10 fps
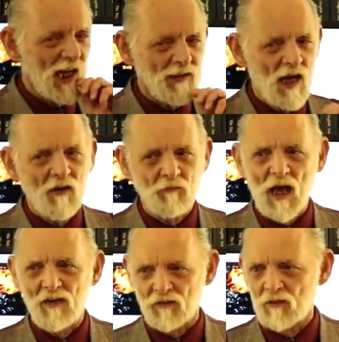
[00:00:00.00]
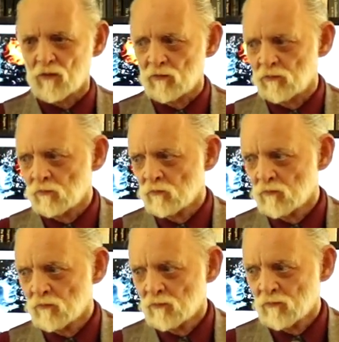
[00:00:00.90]
like not as bad as evil. What?
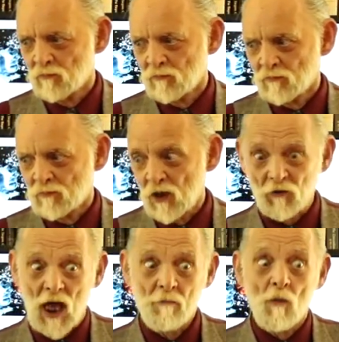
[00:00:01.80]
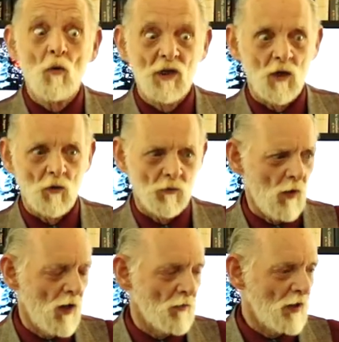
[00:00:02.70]
There's daimonion,
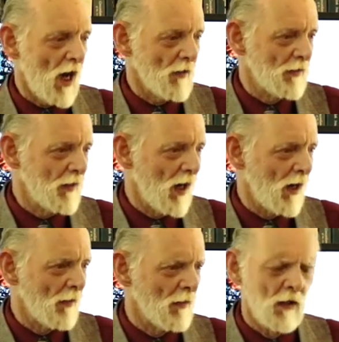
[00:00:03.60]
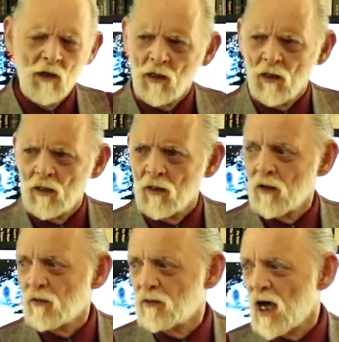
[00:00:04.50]
right? Or di, uh,
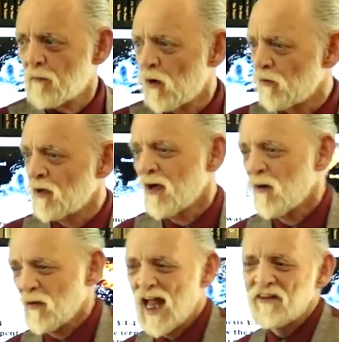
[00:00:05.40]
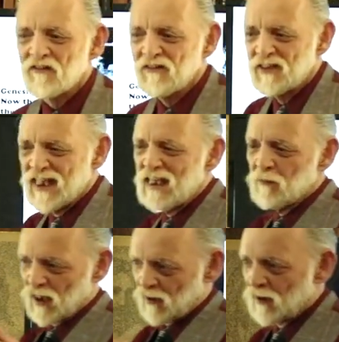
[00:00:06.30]
daimon. Well, that's
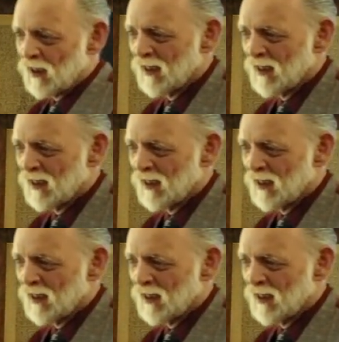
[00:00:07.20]
demon.